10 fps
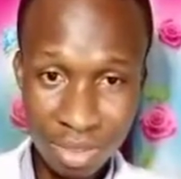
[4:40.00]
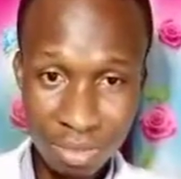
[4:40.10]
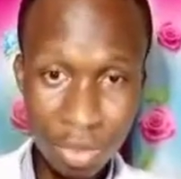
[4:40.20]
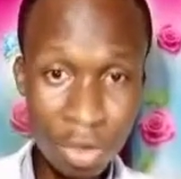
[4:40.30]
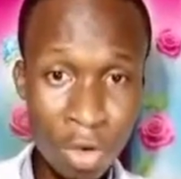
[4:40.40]

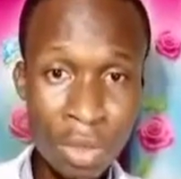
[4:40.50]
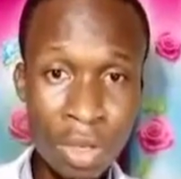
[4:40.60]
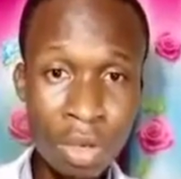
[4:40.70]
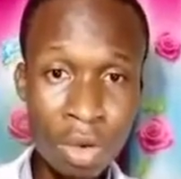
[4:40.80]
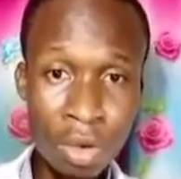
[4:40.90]
theory
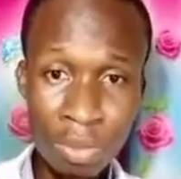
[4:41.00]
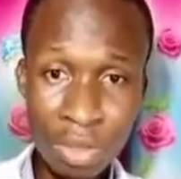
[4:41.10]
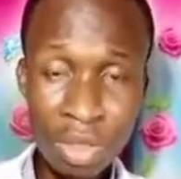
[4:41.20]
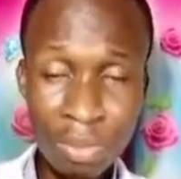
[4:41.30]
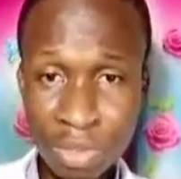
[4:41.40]
or a
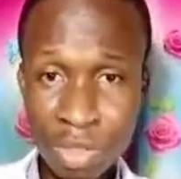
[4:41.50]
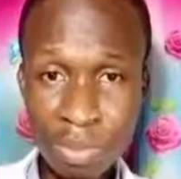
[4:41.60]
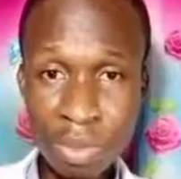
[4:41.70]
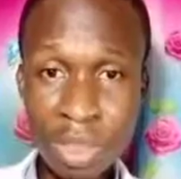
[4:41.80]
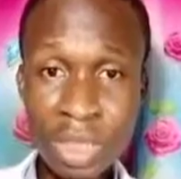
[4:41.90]
particular
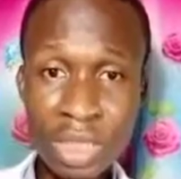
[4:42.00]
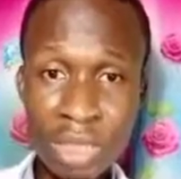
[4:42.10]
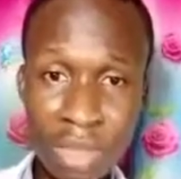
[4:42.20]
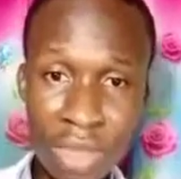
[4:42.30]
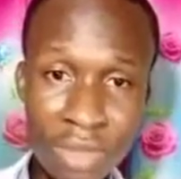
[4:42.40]
principle, he's named
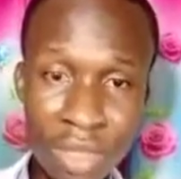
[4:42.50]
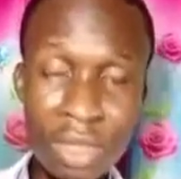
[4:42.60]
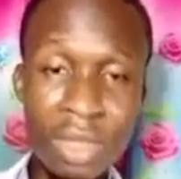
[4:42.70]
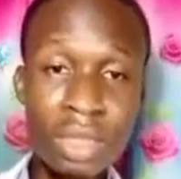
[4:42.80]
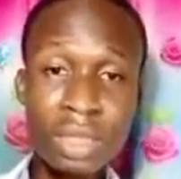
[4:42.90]
after,
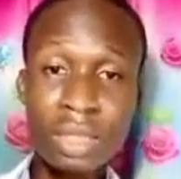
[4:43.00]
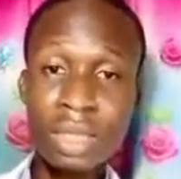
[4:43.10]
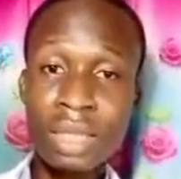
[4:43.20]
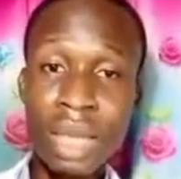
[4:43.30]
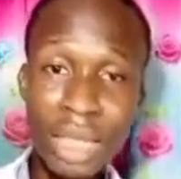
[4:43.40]
such as
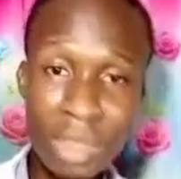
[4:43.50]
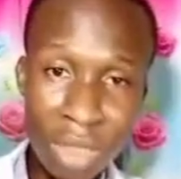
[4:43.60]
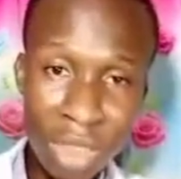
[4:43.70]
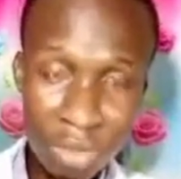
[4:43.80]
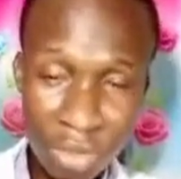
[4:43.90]

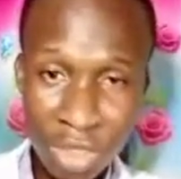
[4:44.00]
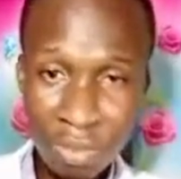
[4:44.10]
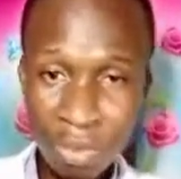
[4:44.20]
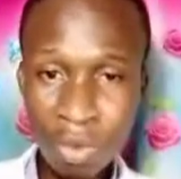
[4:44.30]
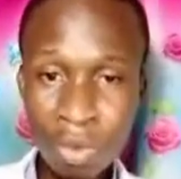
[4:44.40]
Achilles'
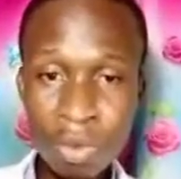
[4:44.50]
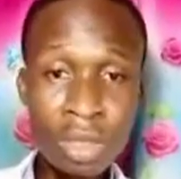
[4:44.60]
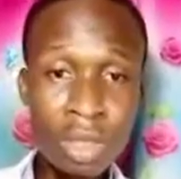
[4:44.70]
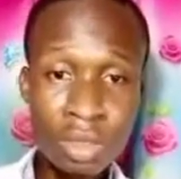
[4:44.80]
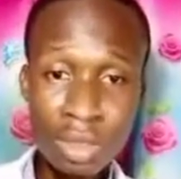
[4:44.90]
principle,
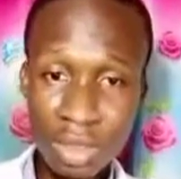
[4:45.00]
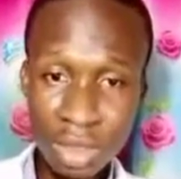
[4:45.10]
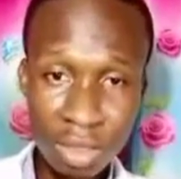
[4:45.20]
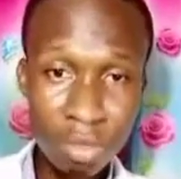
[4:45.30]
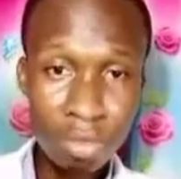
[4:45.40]
such
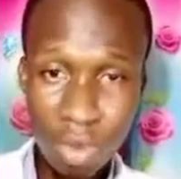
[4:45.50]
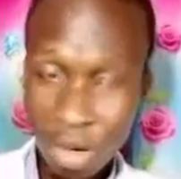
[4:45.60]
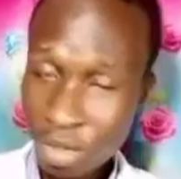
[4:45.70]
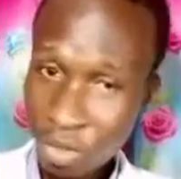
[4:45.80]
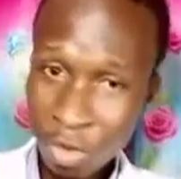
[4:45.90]
as Bohr's
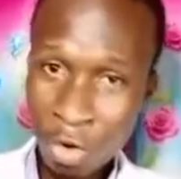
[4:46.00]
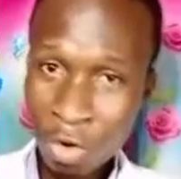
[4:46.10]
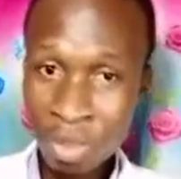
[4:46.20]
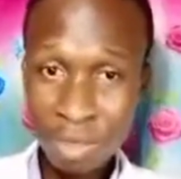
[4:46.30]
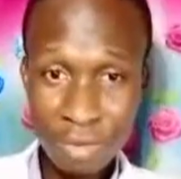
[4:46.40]
theorem
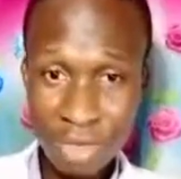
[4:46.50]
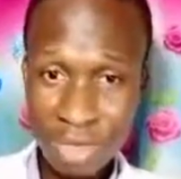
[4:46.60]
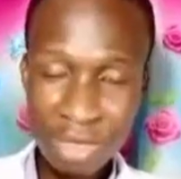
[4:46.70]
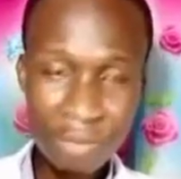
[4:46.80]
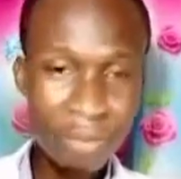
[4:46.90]
in
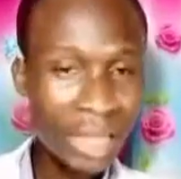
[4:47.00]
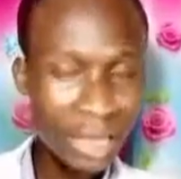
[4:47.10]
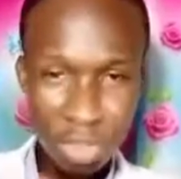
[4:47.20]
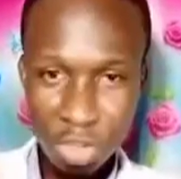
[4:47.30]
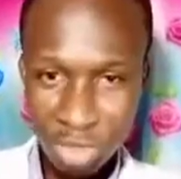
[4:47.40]
physics, and
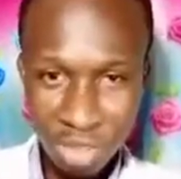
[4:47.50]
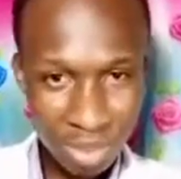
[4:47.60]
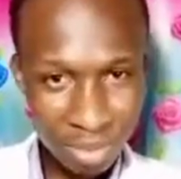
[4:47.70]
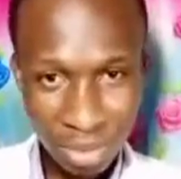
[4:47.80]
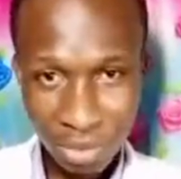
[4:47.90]
so
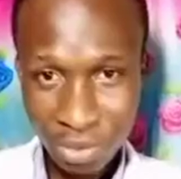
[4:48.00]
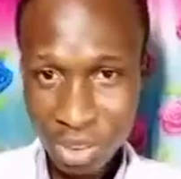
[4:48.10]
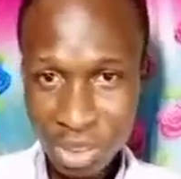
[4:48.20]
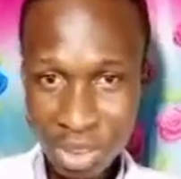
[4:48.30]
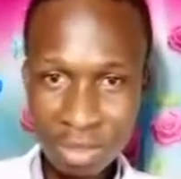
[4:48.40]
many
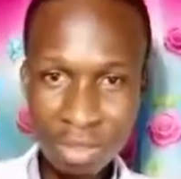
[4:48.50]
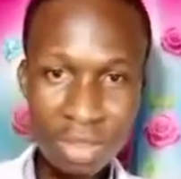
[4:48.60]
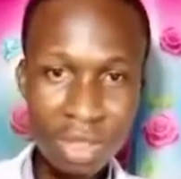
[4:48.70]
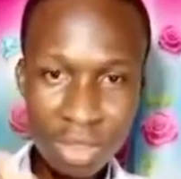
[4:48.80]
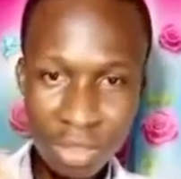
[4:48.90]
conditions.
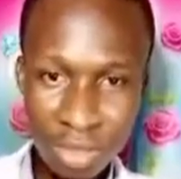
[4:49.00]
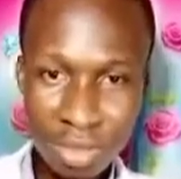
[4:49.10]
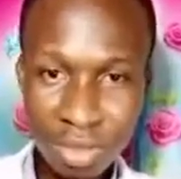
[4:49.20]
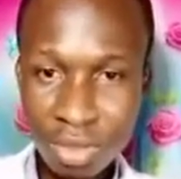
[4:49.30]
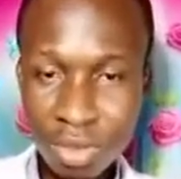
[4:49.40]

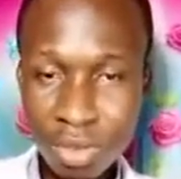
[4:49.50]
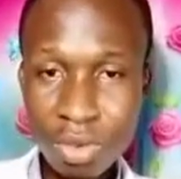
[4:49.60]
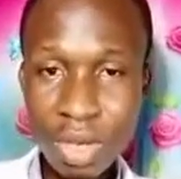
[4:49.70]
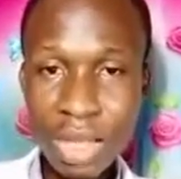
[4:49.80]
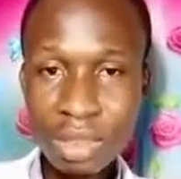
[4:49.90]
So
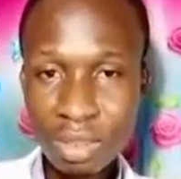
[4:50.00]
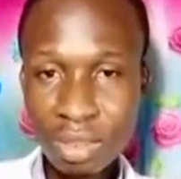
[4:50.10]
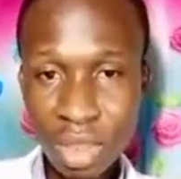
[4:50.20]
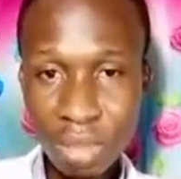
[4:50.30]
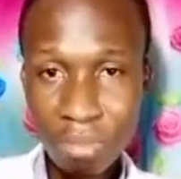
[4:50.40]
as
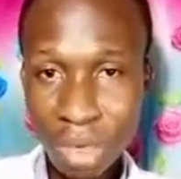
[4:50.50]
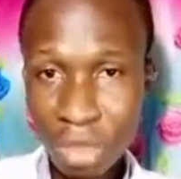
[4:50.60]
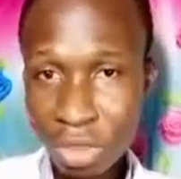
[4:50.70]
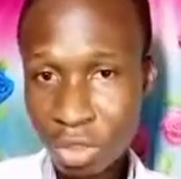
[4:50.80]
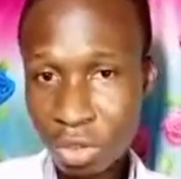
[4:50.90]
in
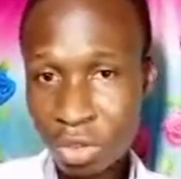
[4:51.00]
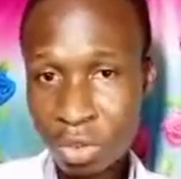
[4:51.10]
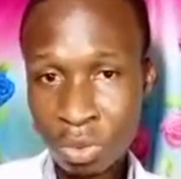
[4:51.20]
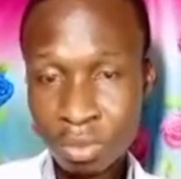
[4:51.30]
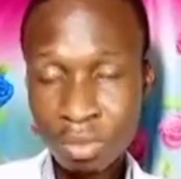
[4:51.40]
biology also,